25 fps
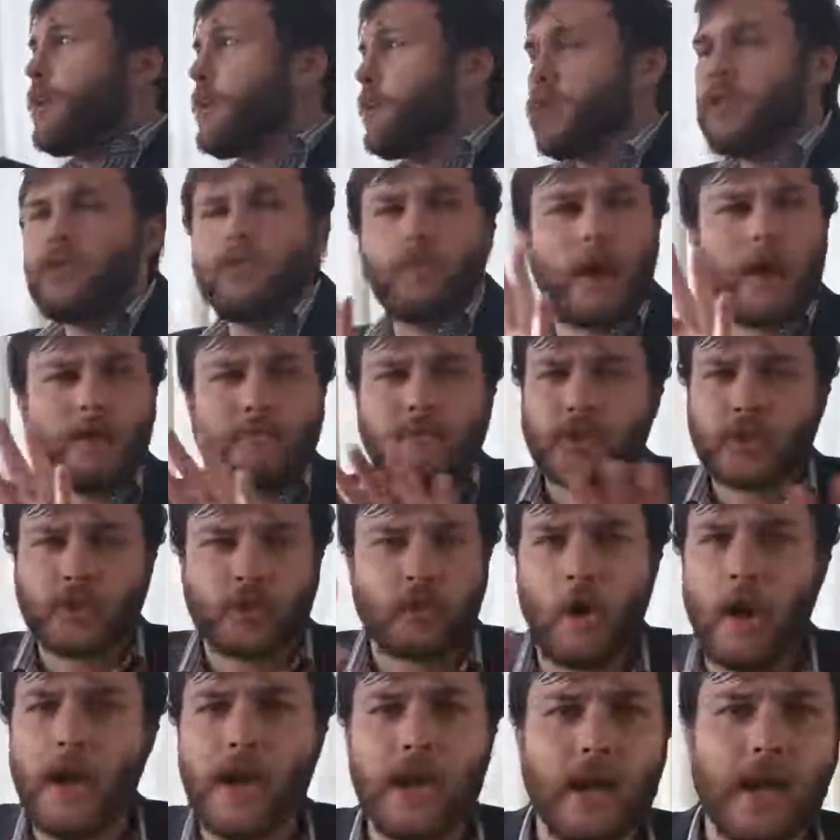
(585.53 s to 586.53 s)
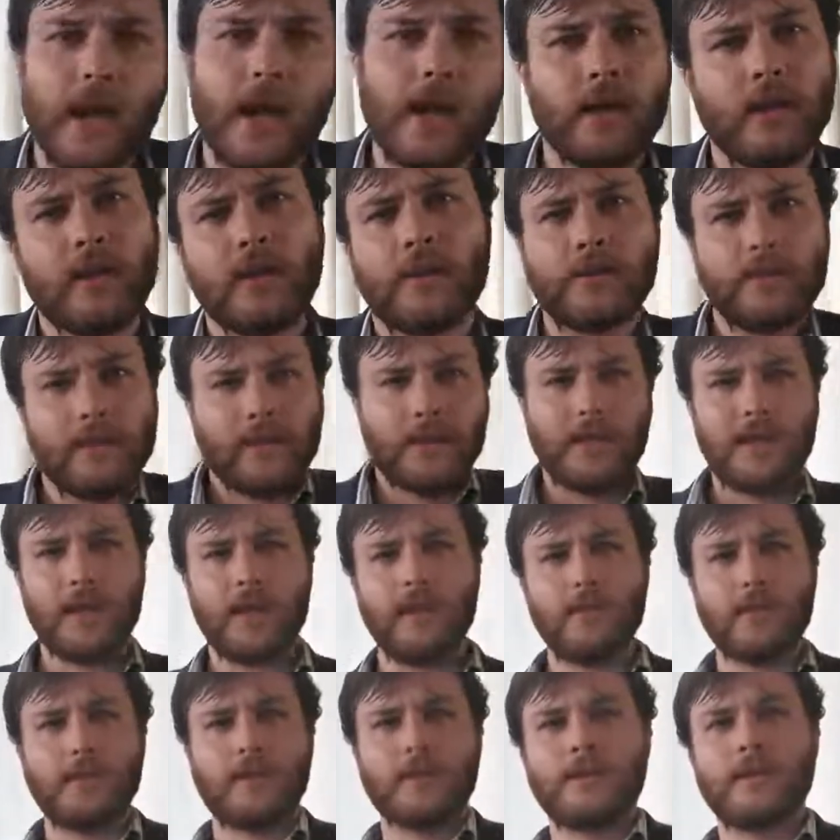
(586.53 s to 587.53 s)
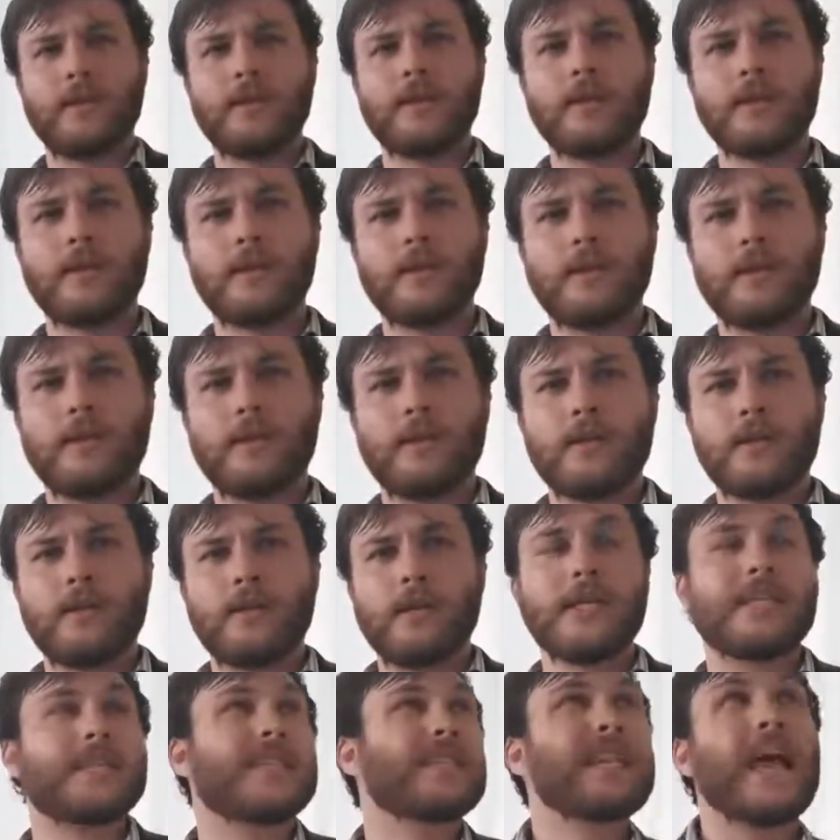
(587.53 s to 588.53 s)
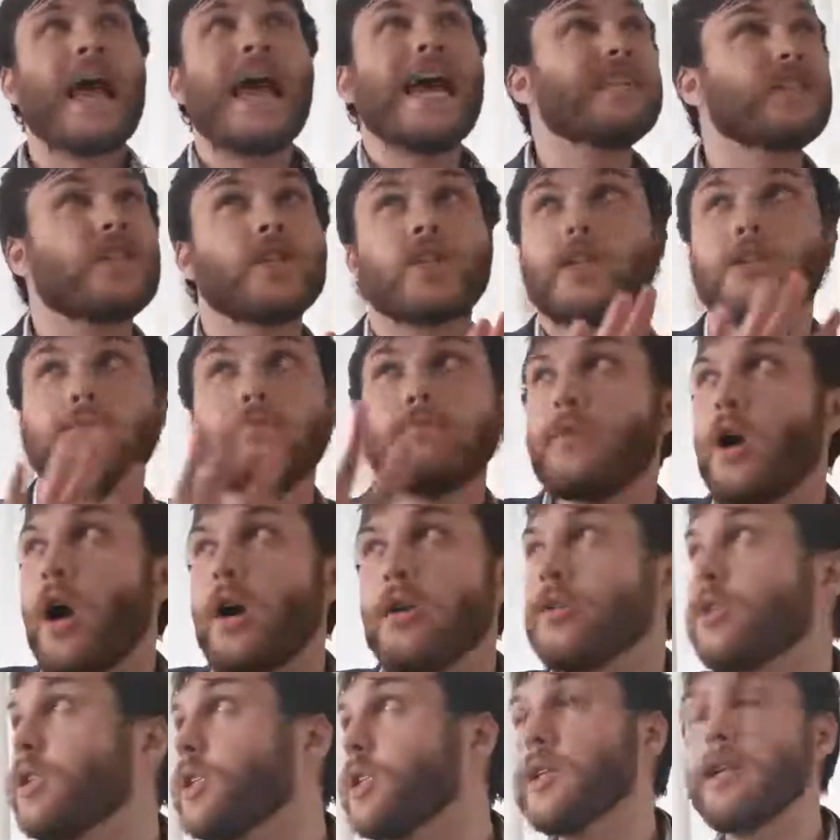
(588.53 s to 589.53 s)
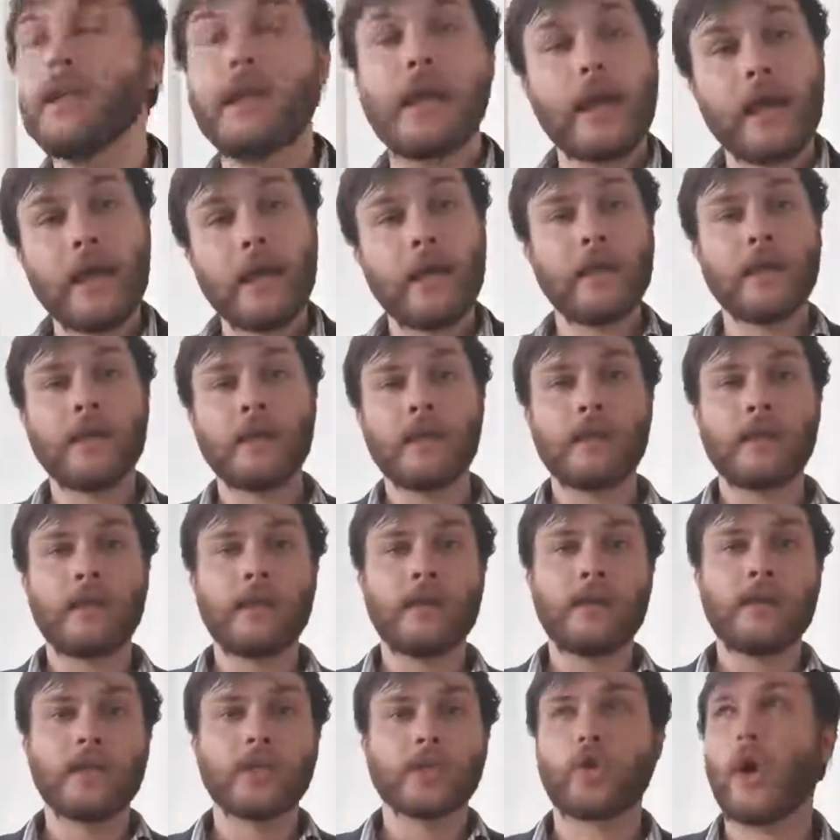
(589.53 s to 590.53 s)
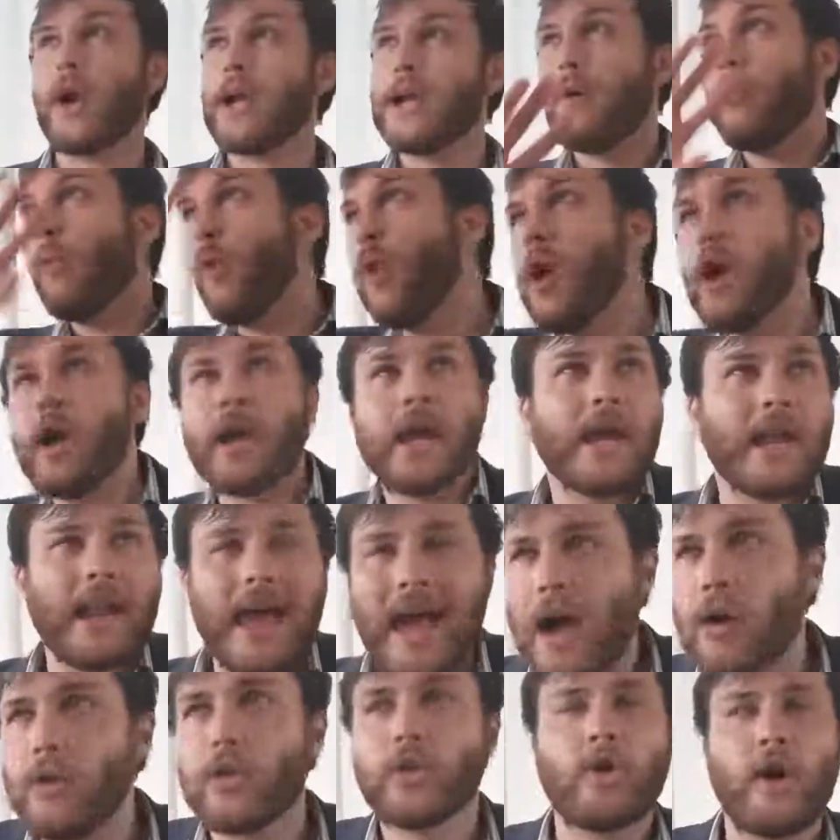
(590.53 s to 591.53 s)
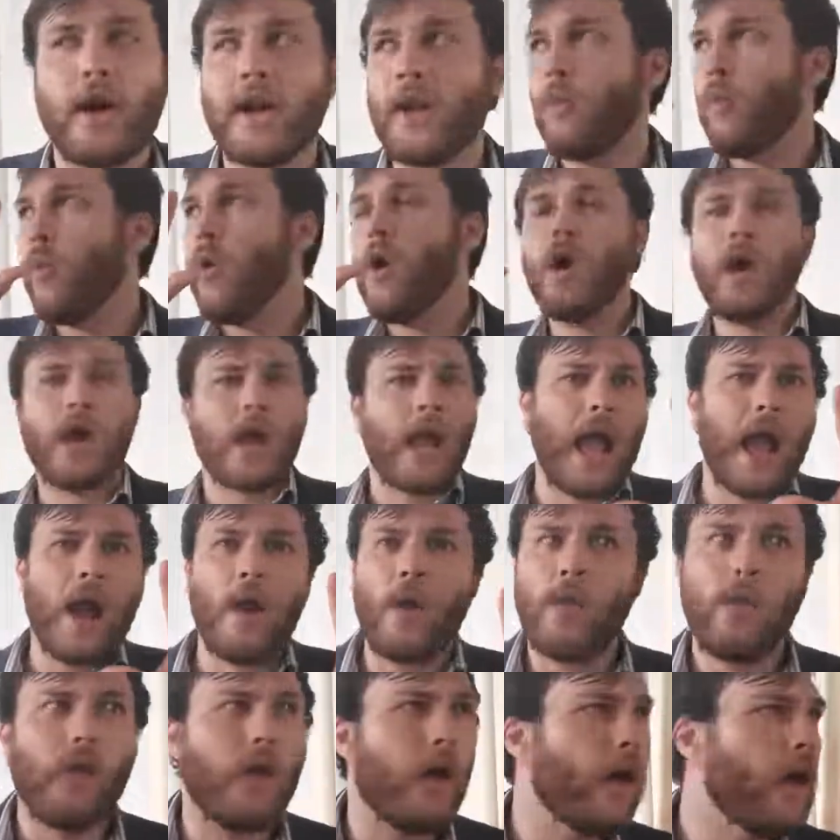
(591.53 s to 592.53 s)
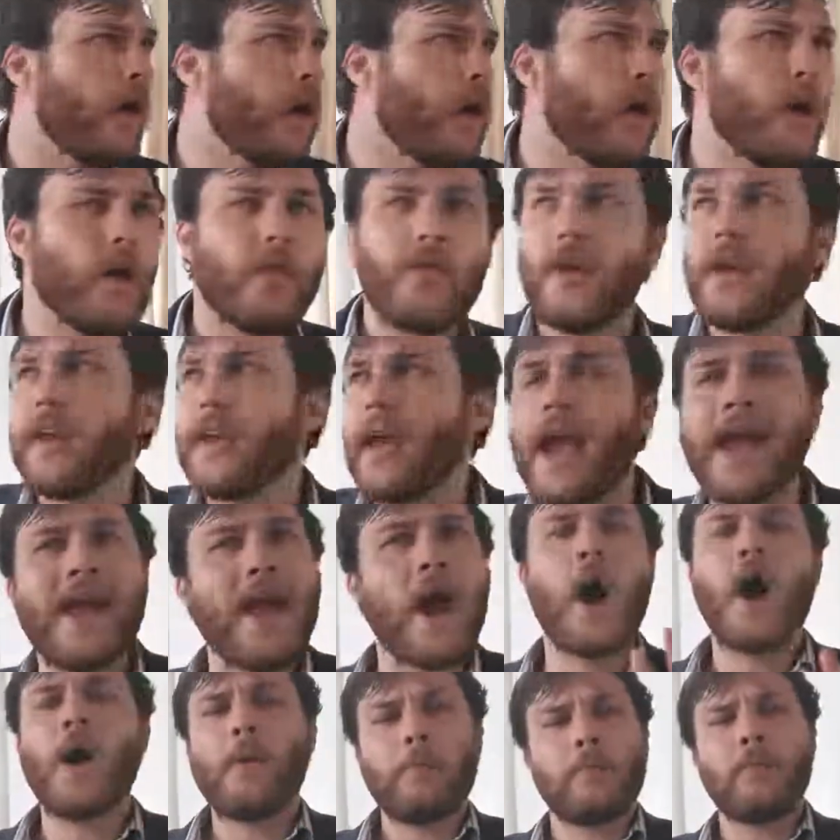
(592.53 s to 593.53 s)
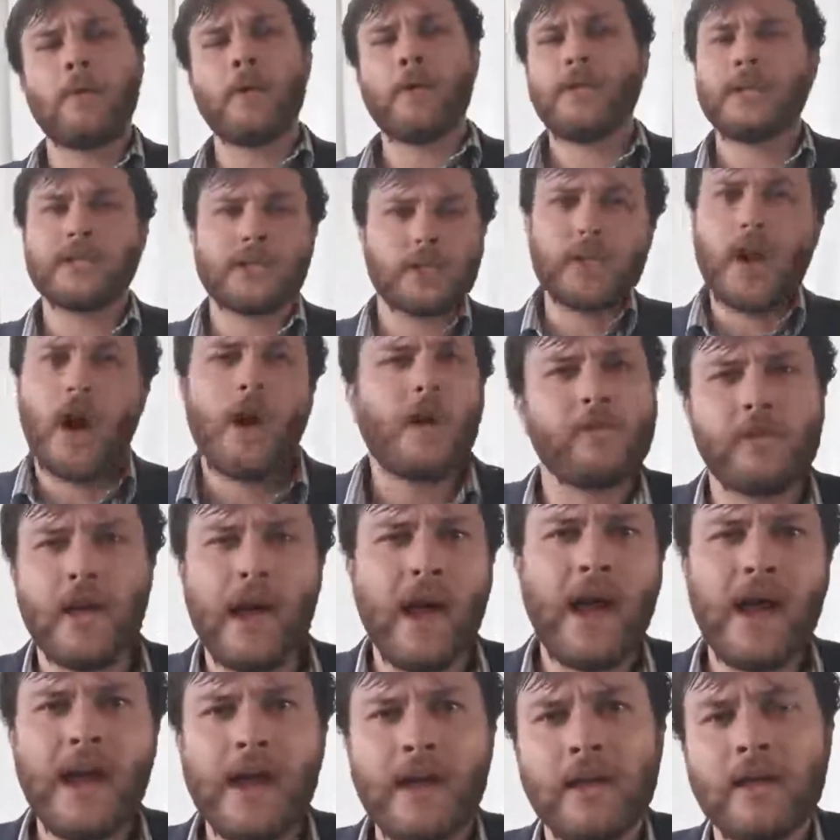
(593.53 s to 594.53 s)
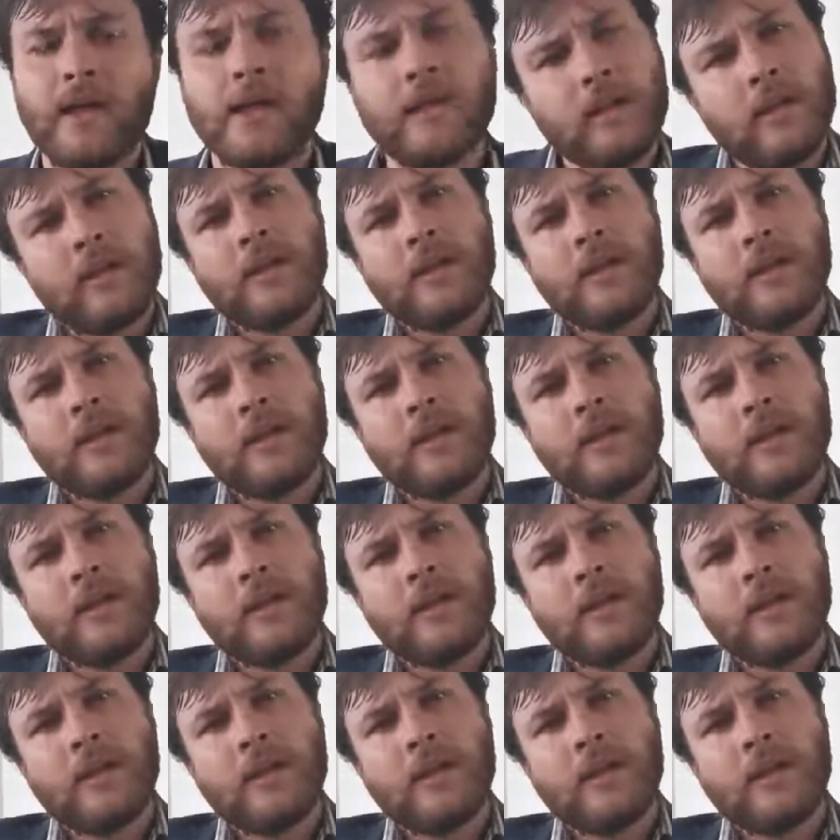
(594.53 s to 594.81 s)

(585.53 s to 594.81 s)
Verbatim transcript: of Ethan Ralph's trailer, you know. He stares at them constantly, trying to work it out, trying to work out the, the gay up that's not there.